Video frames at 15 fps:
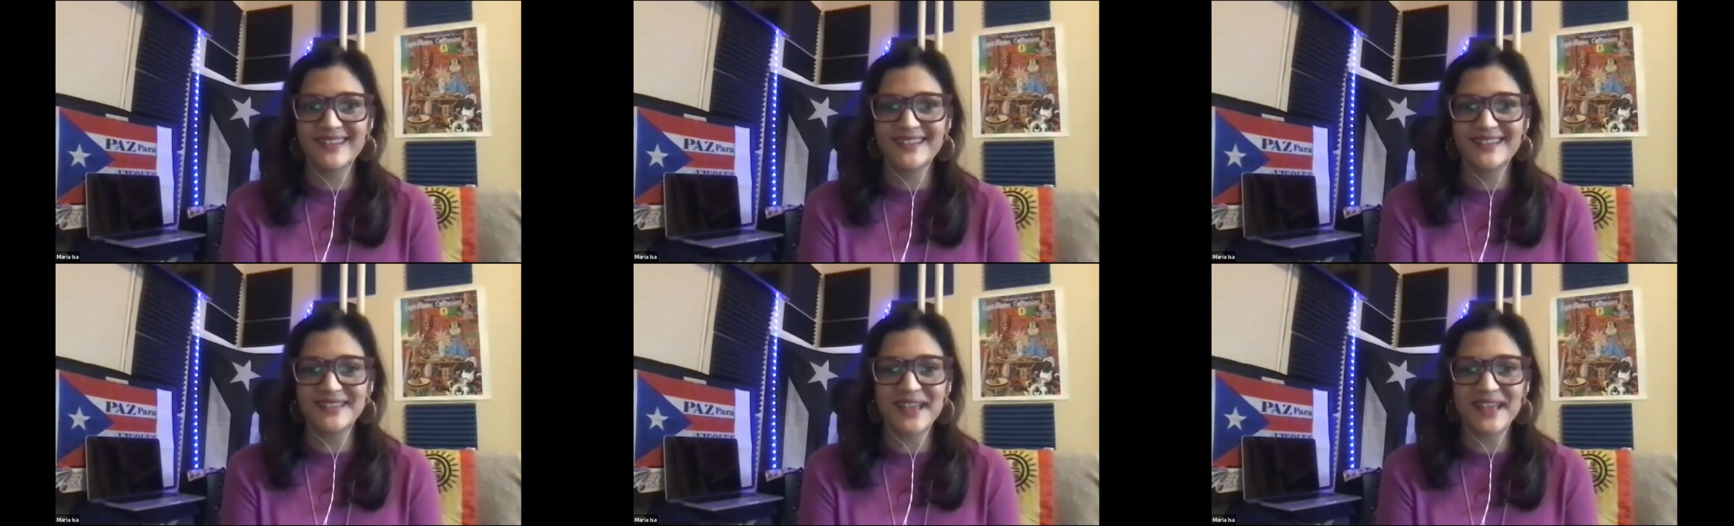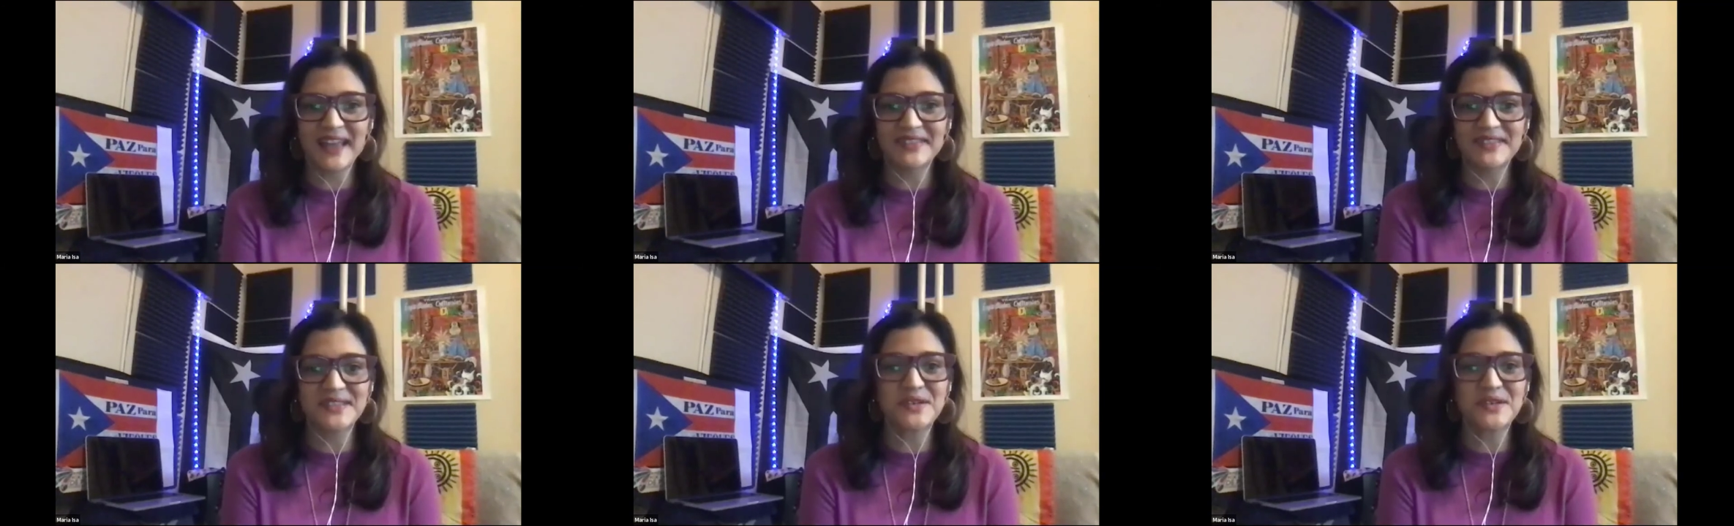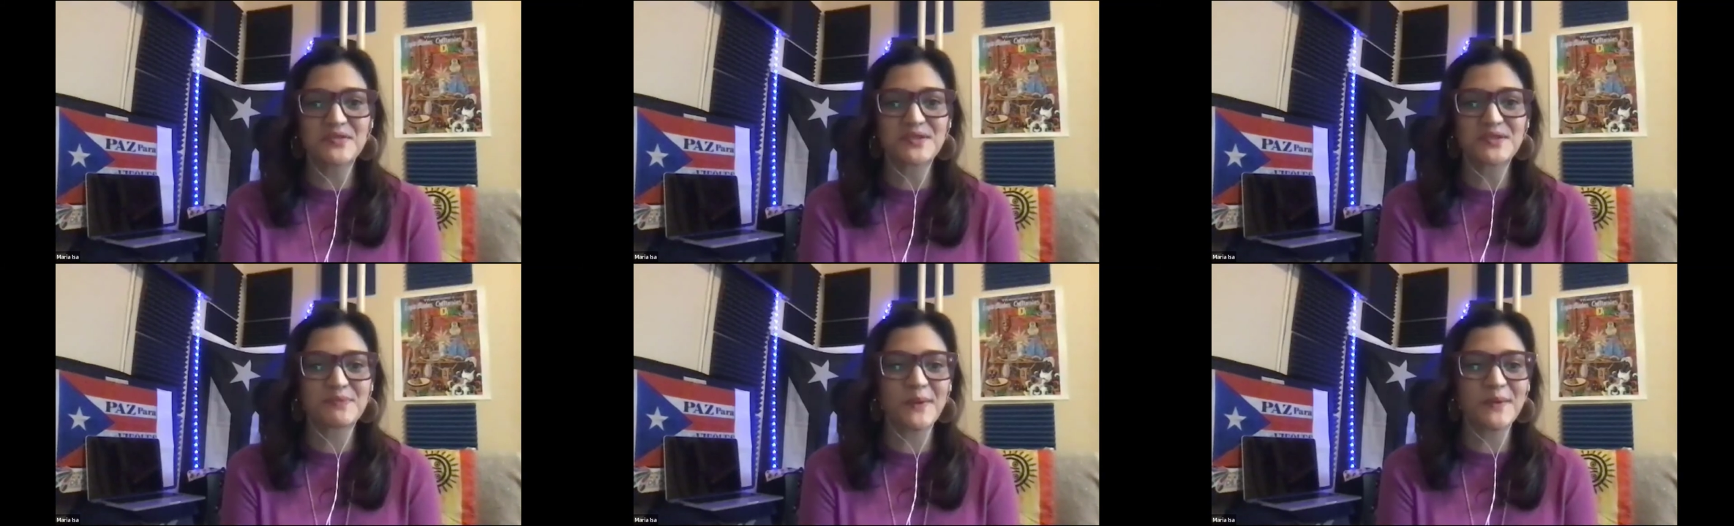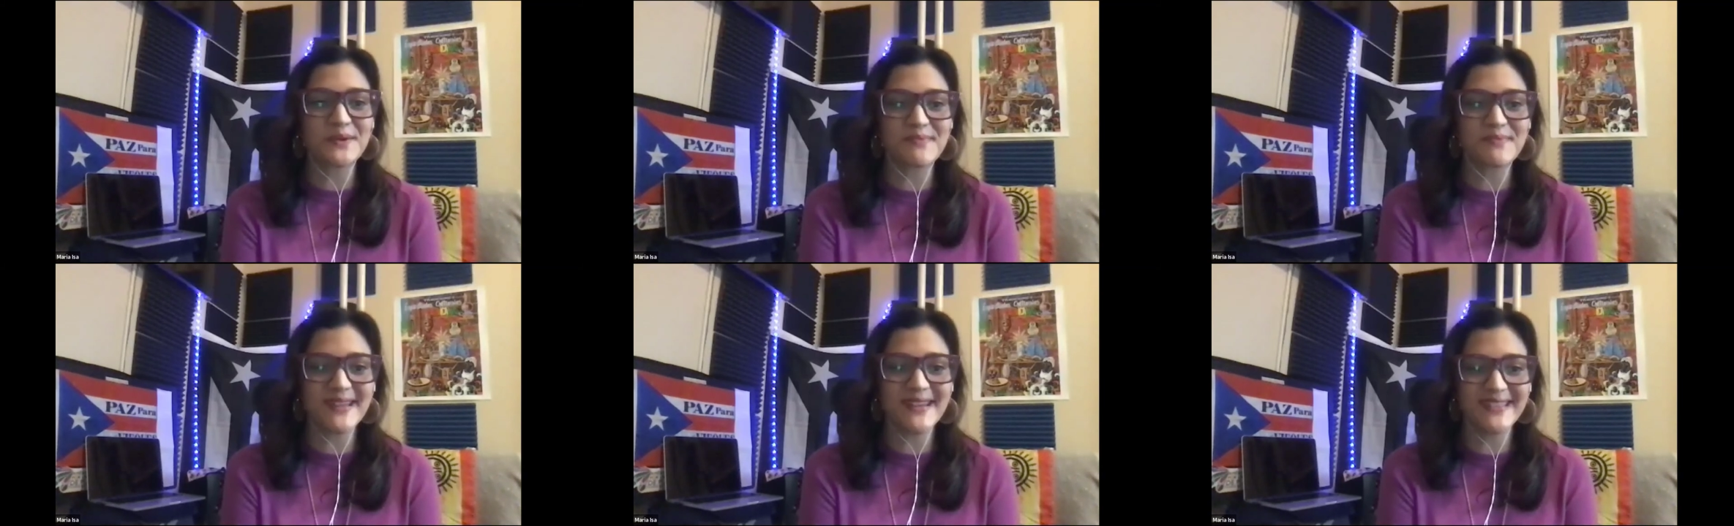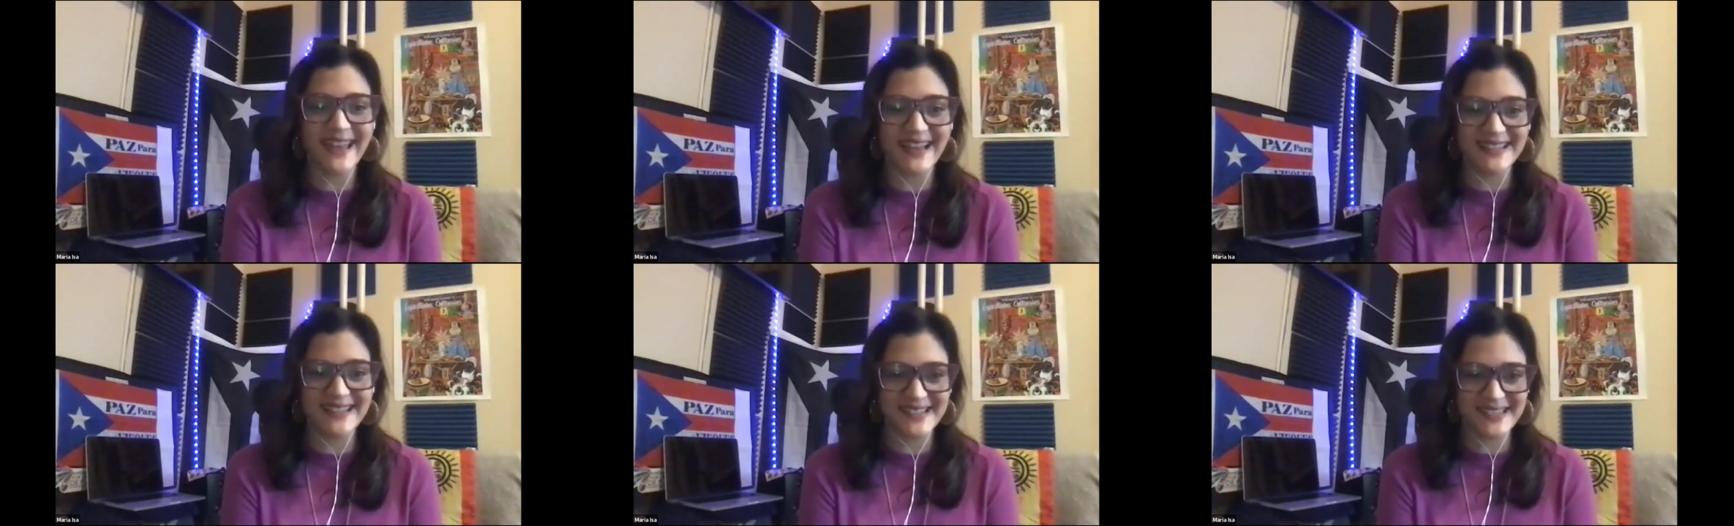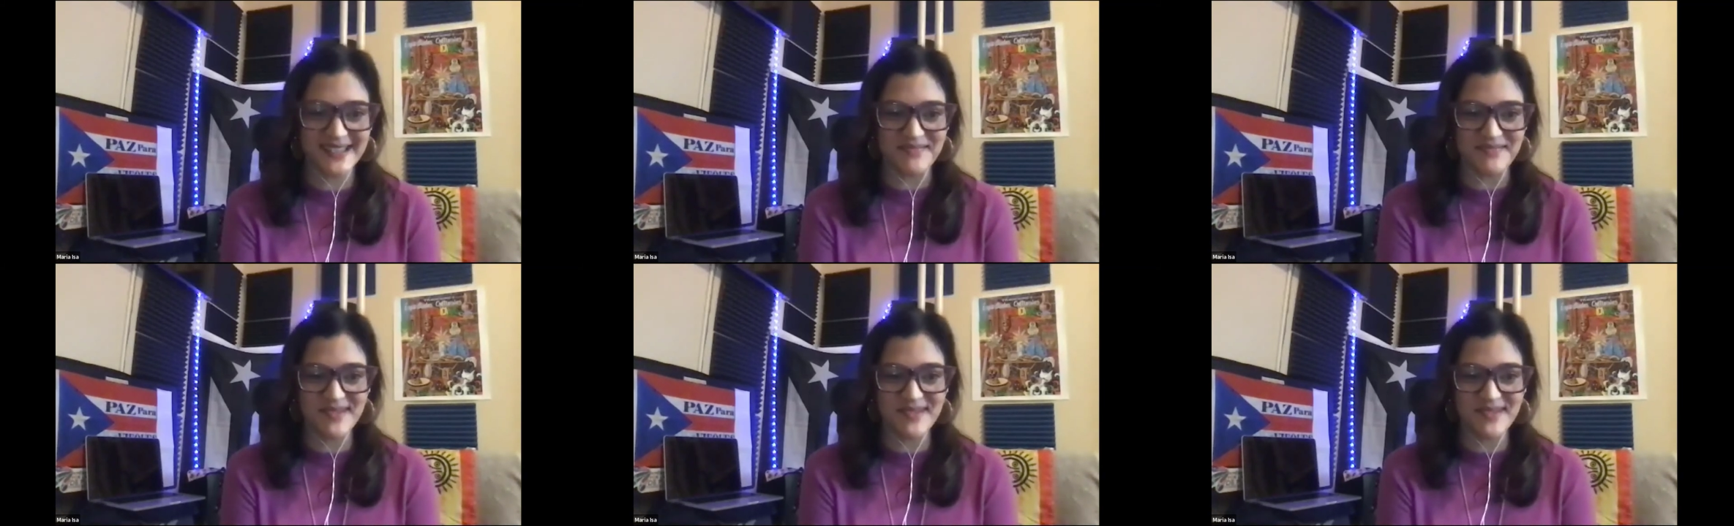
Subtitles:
got the silver spoon to be in that seat,